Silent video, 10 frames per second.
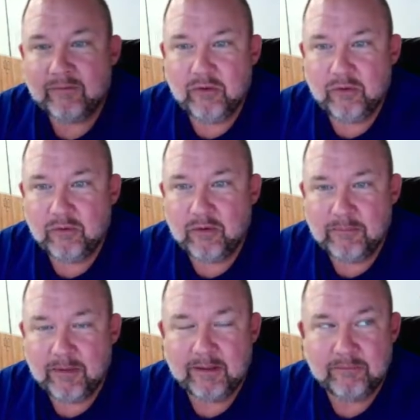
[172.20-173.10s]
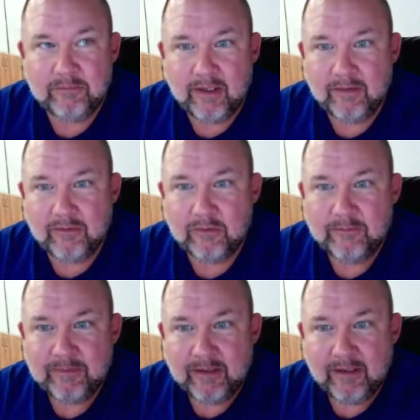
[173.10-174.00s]
you combine them together.
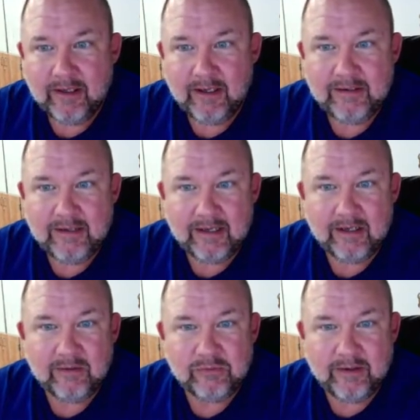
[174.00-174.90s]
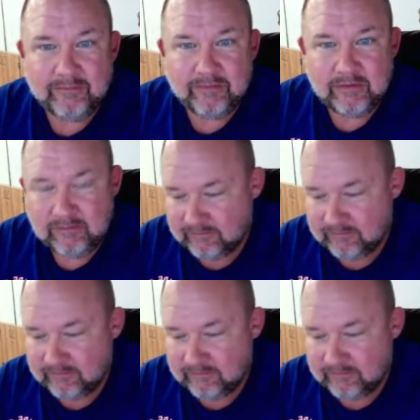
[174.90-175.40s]
Negative 7